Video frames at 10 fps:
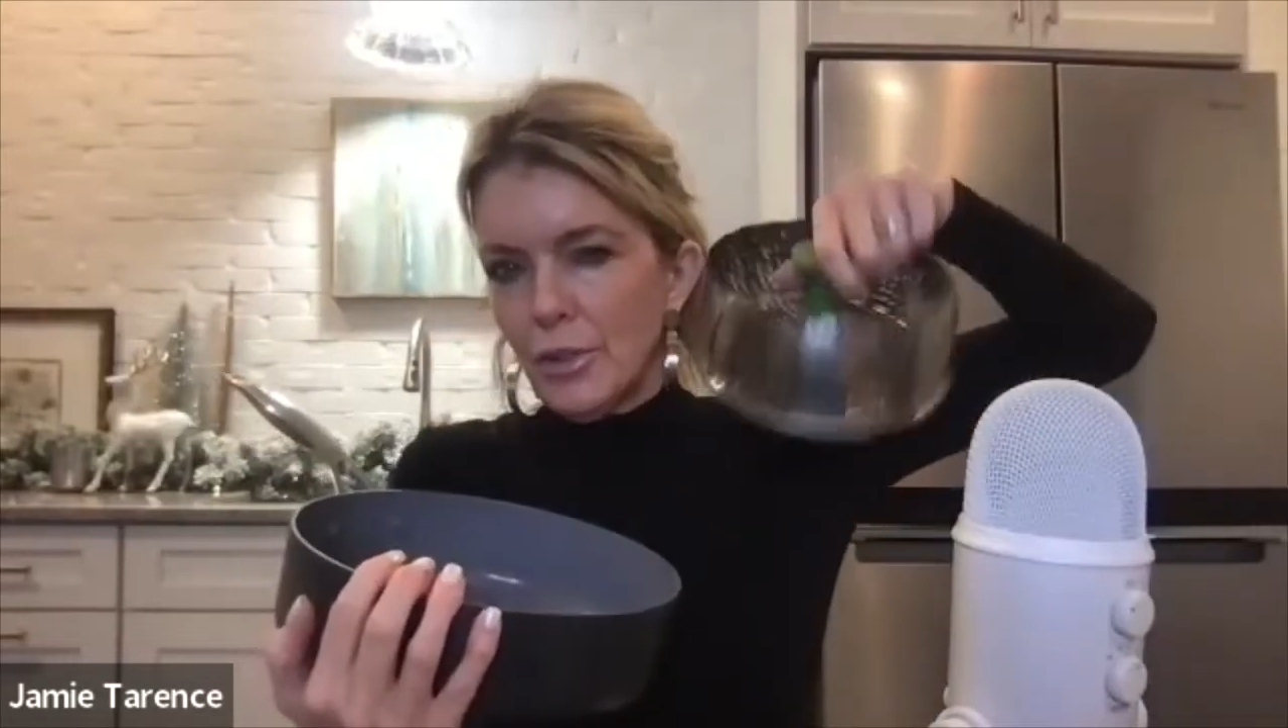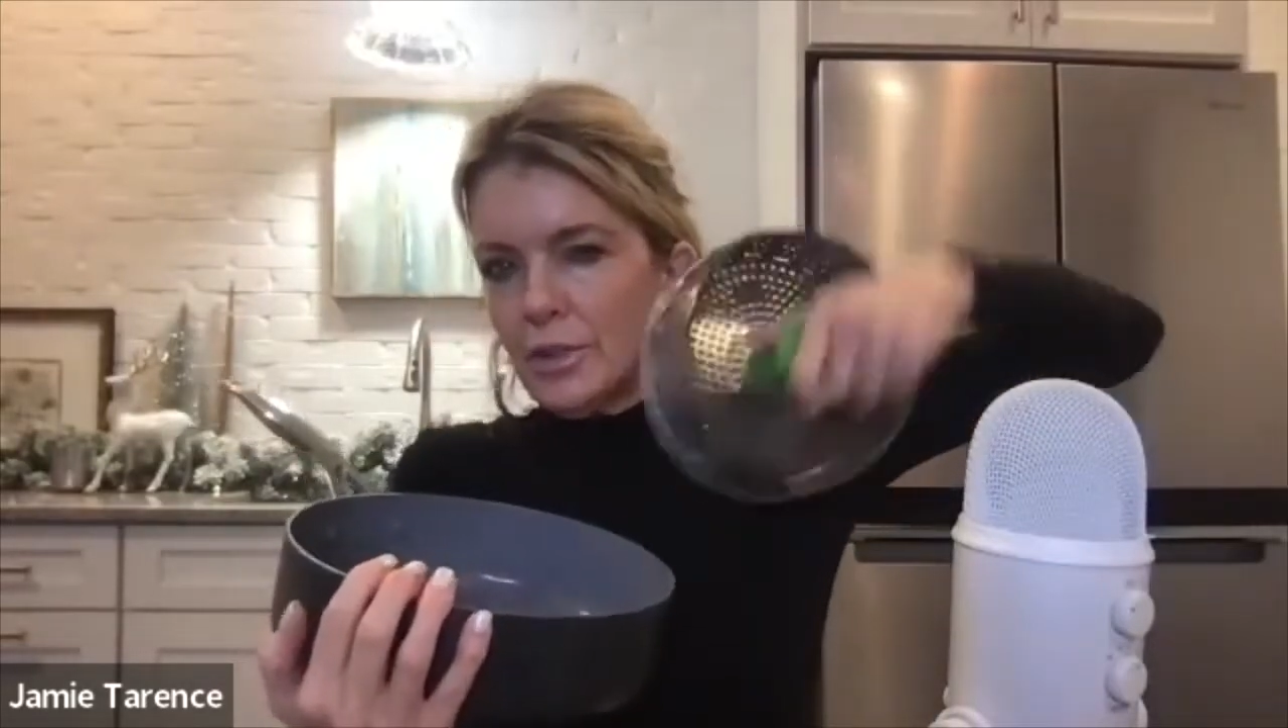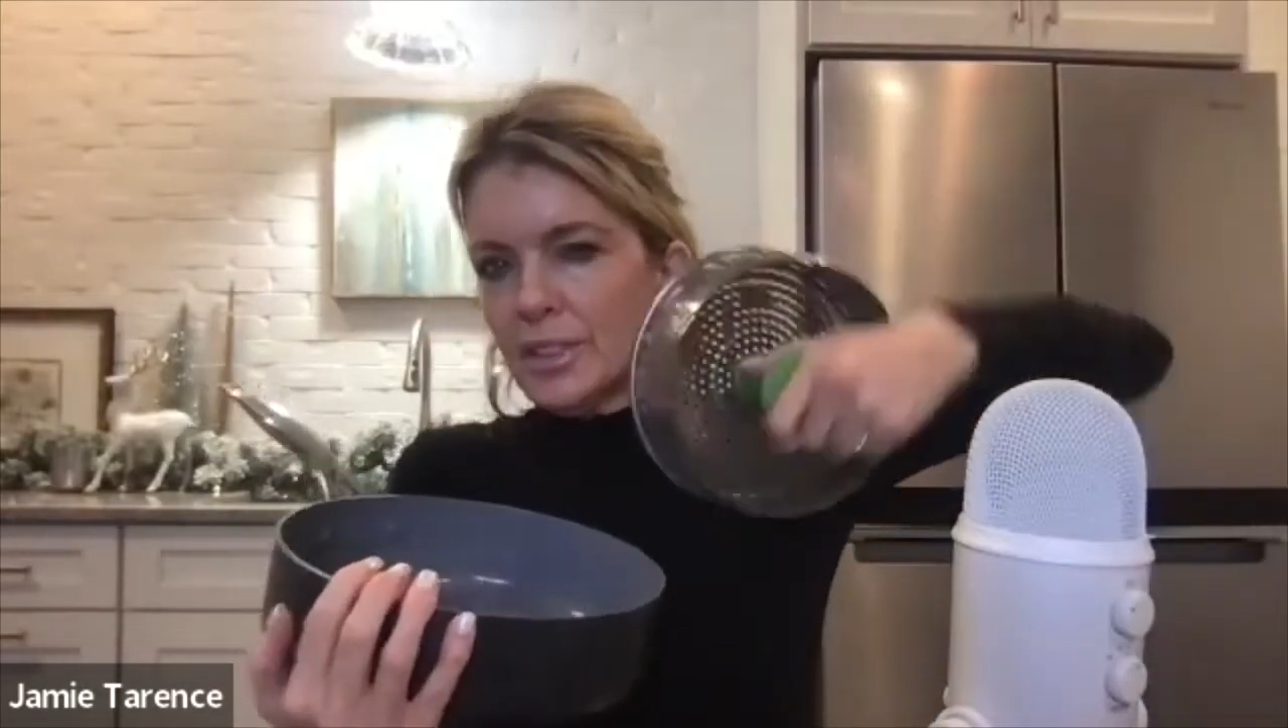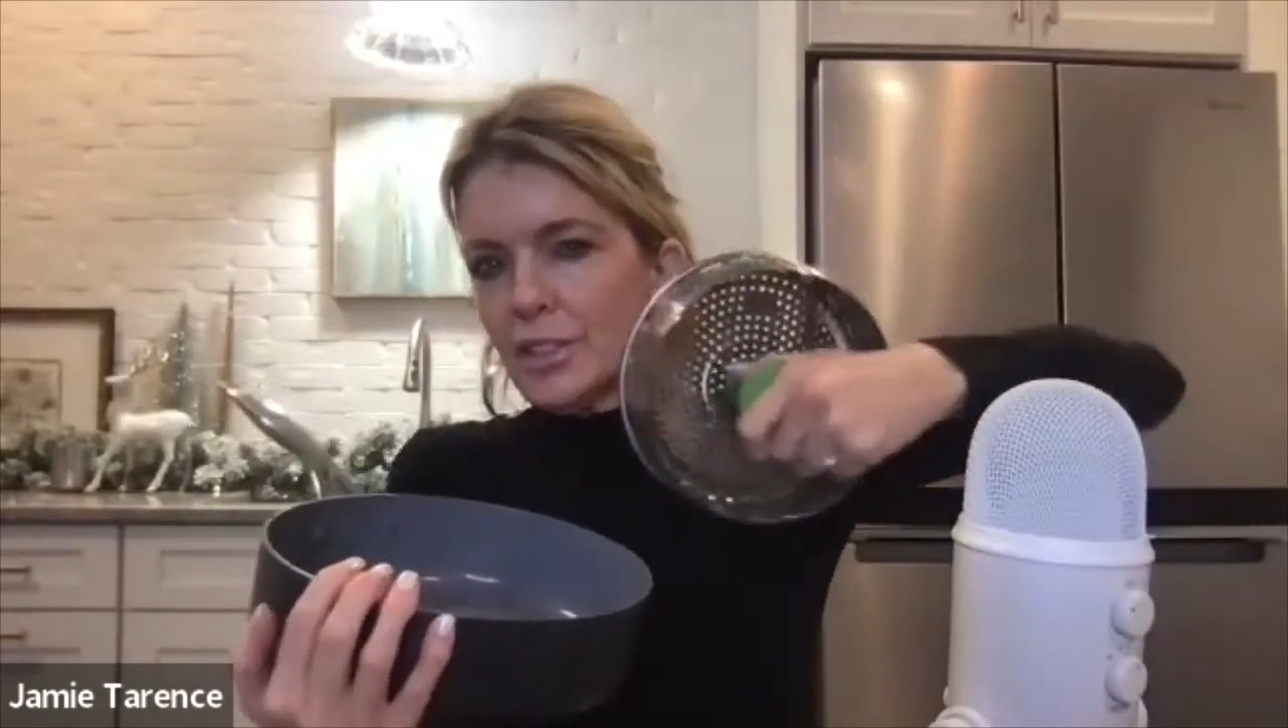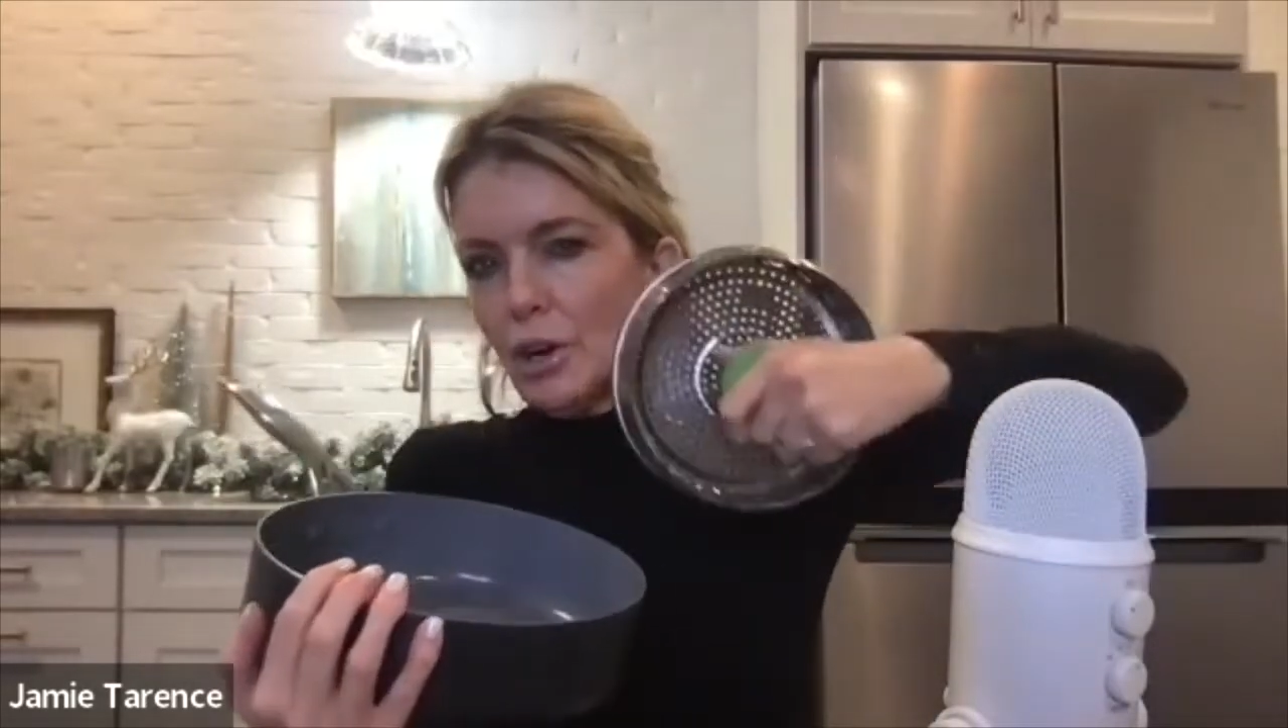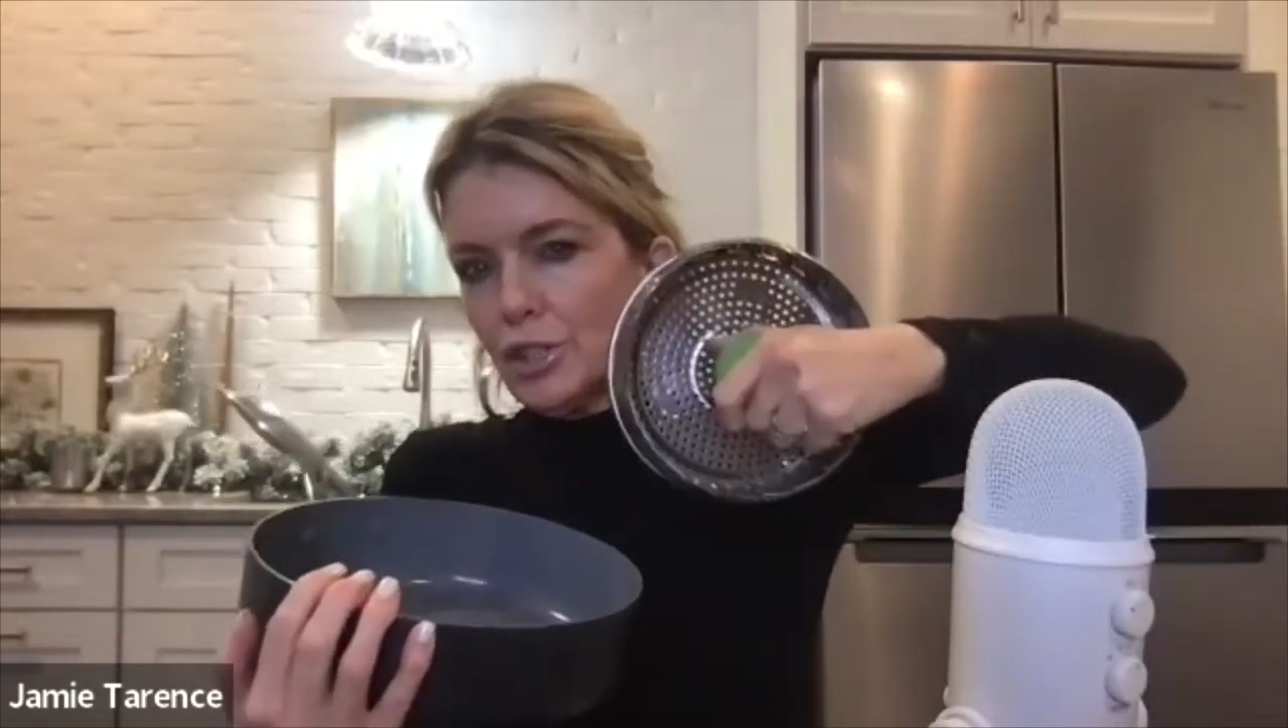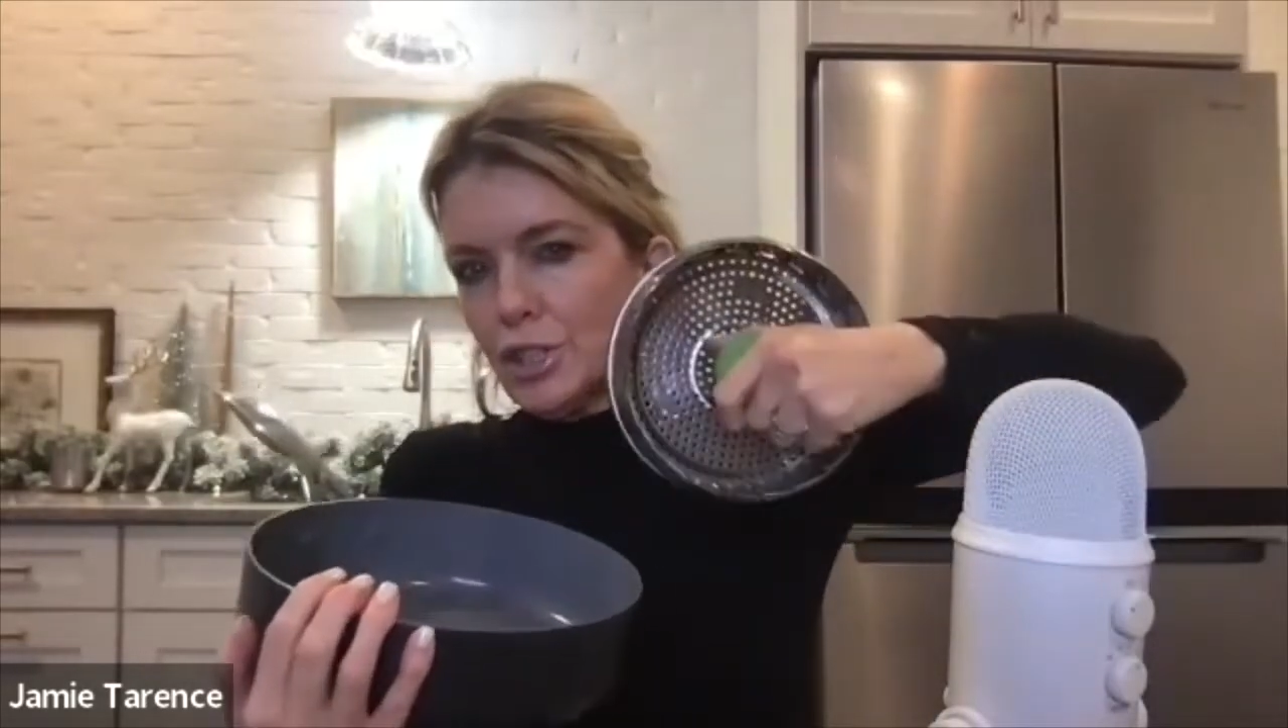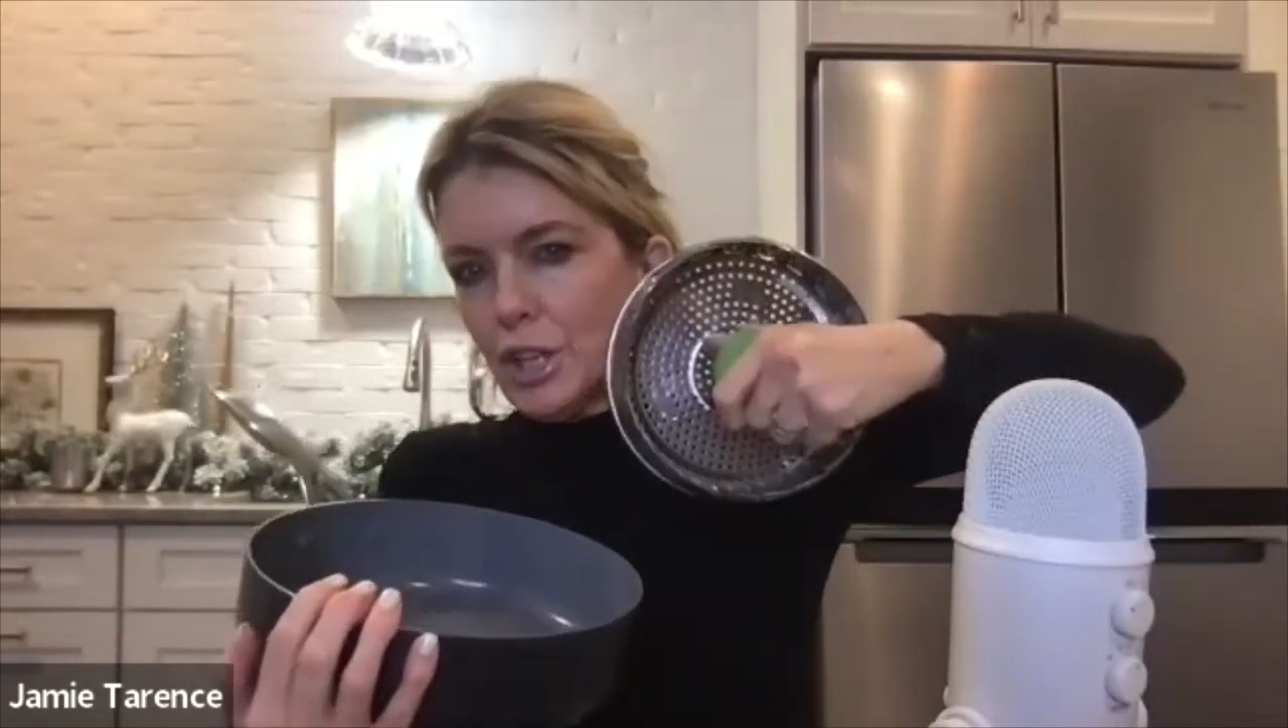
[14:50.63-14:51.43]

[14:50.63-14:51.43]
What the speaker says: starts to